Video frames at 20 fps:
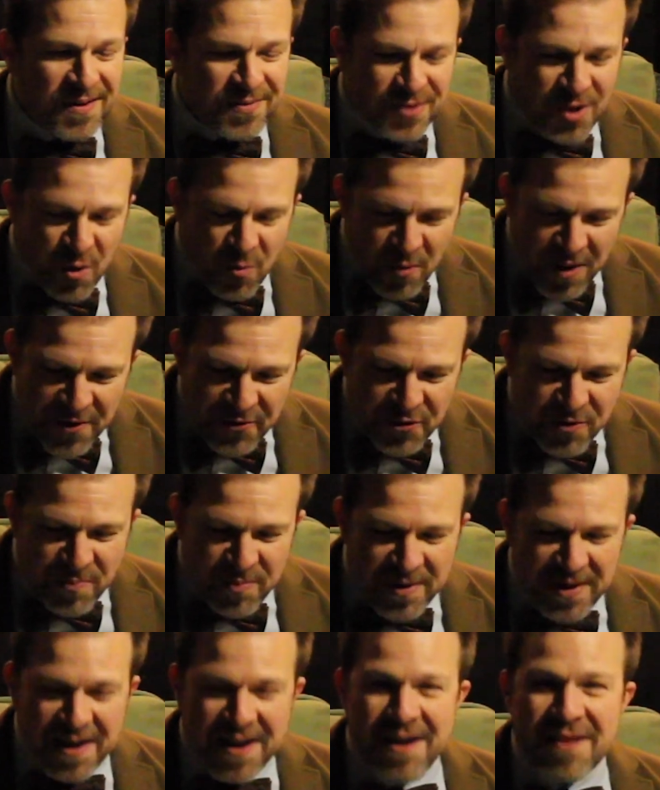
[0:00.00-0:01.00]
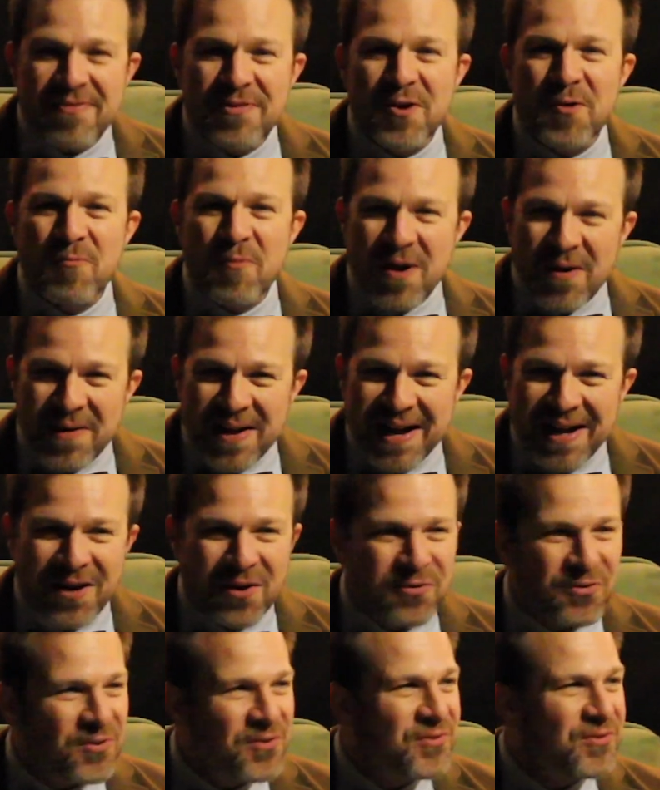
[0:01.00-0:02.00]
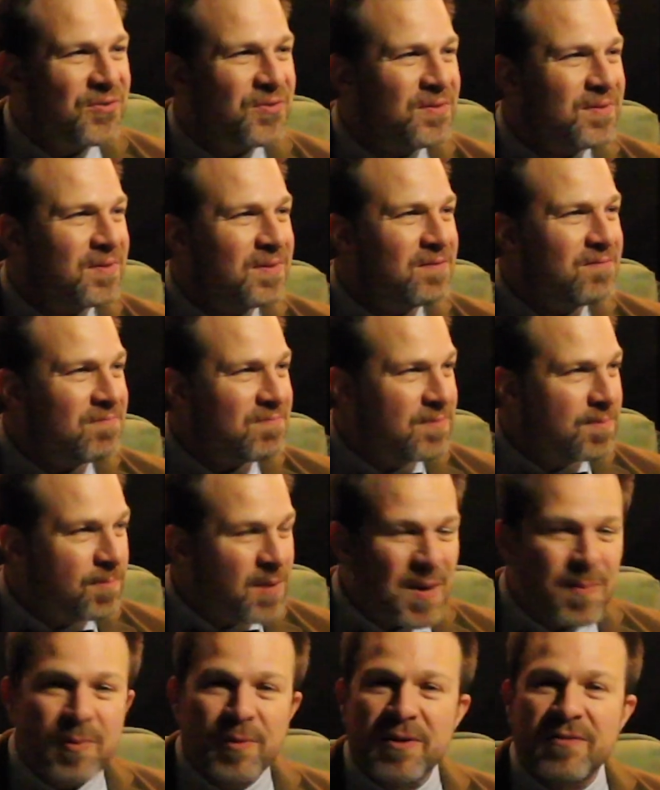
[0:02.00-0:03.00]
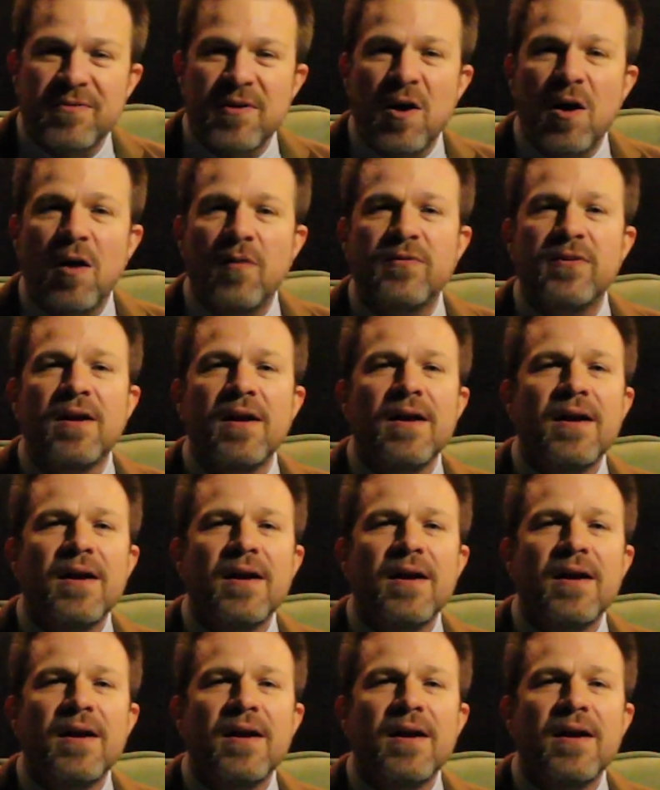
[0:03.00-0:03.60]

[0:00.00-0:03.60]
their recipe, their warehouses, people involved,